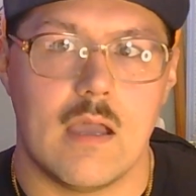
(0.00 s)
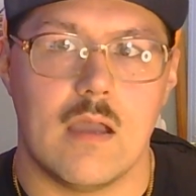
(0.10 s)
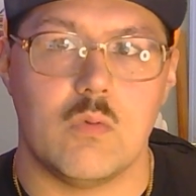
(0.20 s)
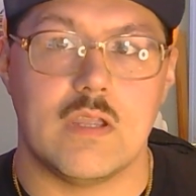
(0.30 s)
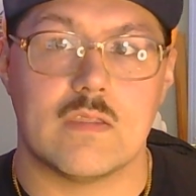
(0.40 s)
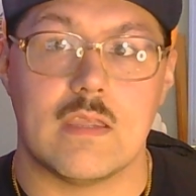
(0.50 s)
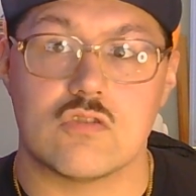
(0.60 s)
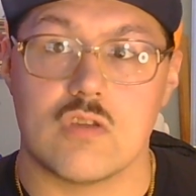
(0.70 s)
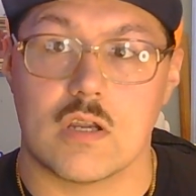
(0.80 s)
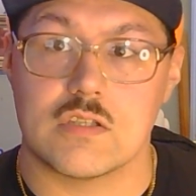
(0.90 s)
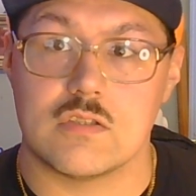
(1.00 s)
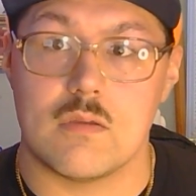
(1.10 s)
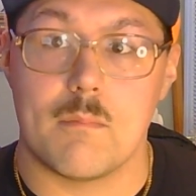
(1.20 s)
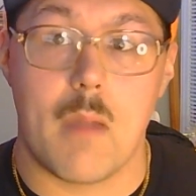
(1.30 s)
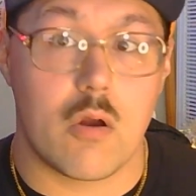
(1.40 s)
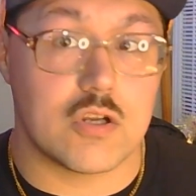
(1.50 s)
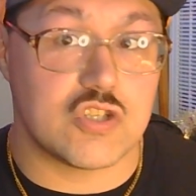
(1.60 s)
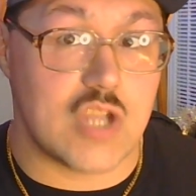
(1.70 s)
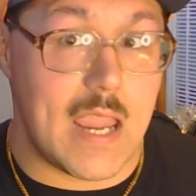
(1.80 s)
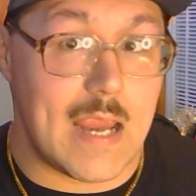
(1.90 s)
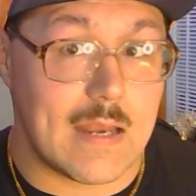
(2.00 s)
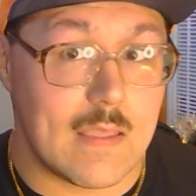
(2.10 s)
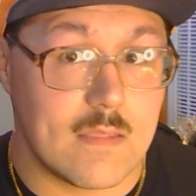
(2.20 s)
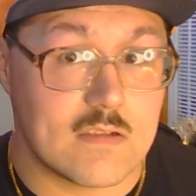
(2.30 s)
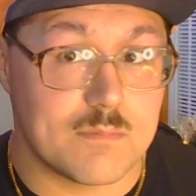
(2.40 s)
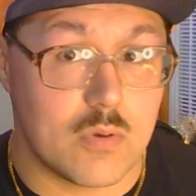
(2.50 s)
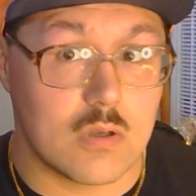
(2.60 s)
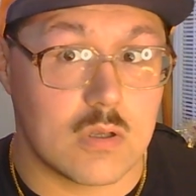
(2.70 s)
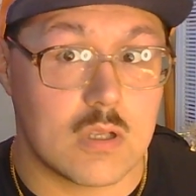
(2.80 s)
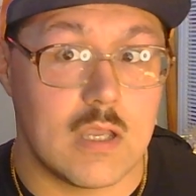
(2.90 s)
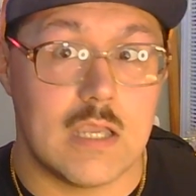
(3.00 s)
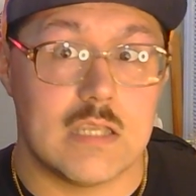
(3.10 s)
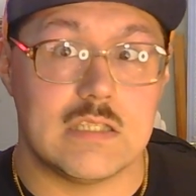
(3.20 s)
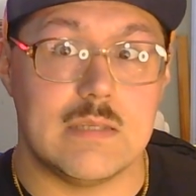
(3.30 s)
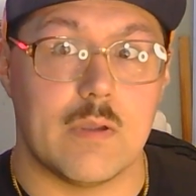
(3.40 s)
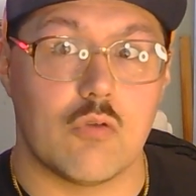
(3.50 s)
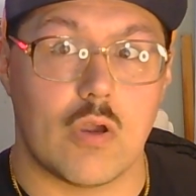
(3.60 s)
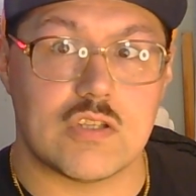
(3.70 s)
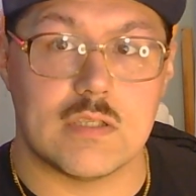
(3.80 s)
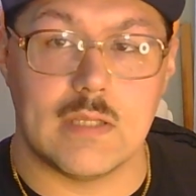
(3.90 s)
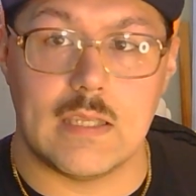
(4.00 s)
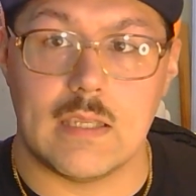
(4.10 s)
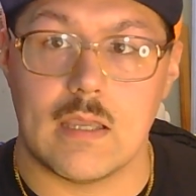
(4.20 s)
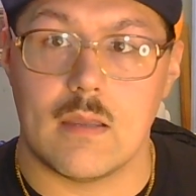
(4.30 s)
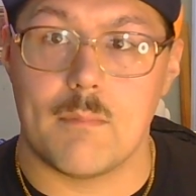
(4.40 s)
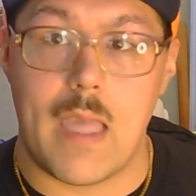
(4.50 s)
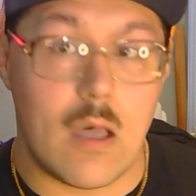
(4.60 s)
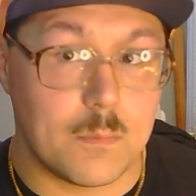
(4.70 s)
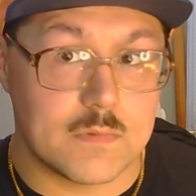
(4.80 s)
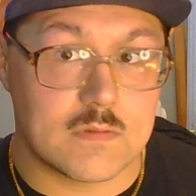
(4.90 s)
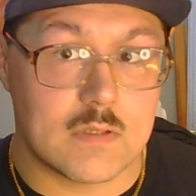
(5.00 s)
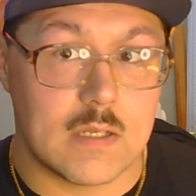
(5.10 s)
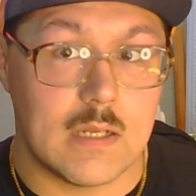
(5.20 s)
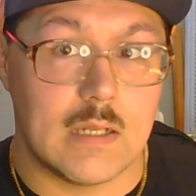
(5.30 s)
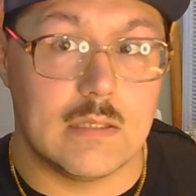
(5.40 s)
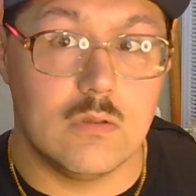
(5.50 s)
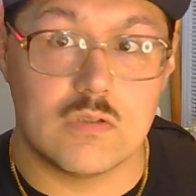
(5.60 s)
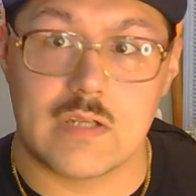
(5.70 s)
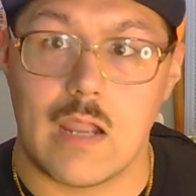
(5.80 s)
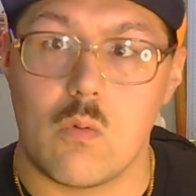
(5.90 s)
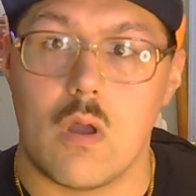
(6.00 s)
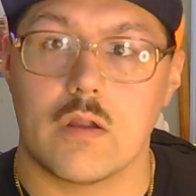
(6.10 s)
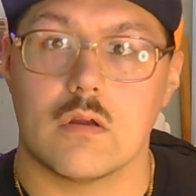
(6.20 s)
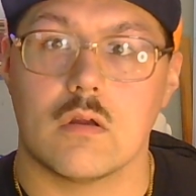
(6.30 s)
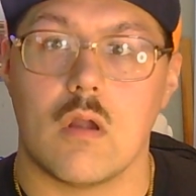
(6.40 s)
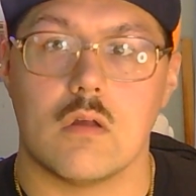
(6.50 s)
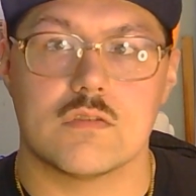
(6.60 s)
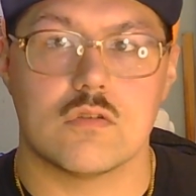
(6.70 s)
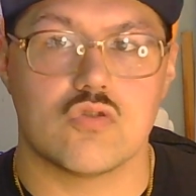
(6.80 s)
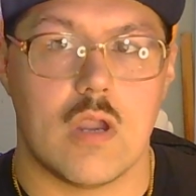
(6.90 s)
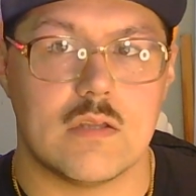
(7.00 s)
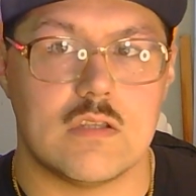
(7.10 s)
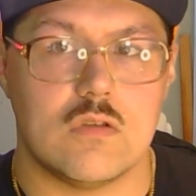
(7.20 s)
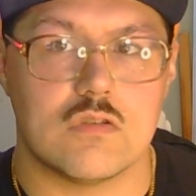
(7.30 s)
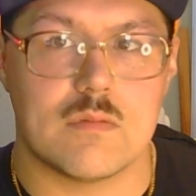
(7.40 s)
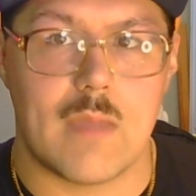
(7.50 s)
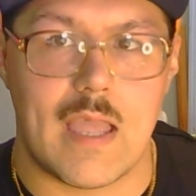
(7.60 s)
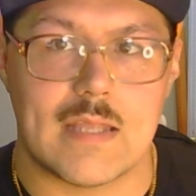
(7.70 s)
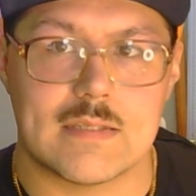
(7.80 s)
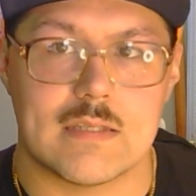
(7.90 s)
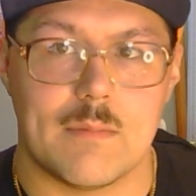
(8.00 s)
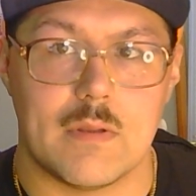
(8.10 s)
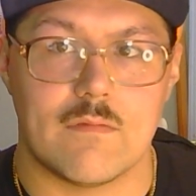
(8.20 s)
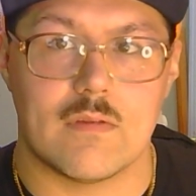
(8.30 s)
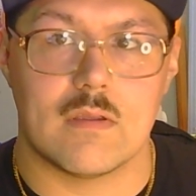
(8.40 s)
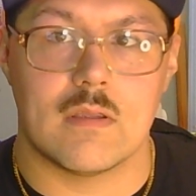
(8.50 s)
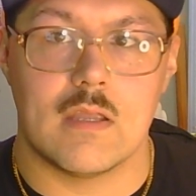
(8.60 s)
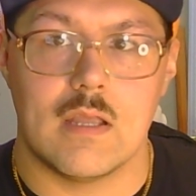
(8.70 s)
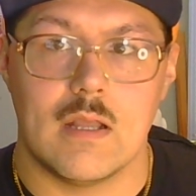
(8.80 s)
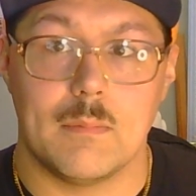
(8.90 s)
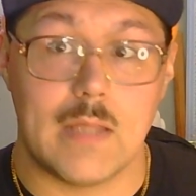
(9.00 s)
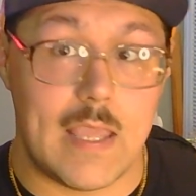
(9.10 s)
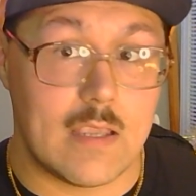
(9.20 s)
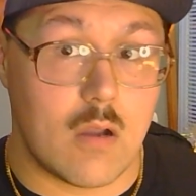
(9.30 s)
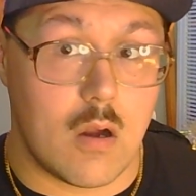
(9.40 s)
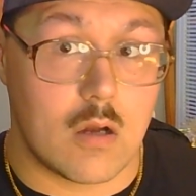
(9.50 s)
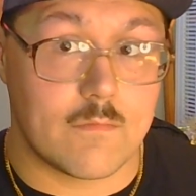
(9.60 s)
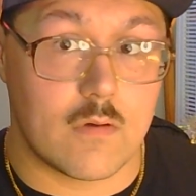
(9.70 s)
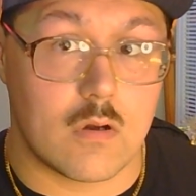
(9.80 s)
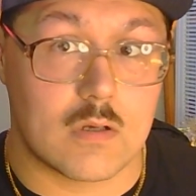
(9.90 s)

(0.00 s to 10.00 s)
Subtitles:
We get the introduction to Mara Jade in this book. She begrudgingly helps Luke Skywalker, also trying to use him as a bit of a playing card for her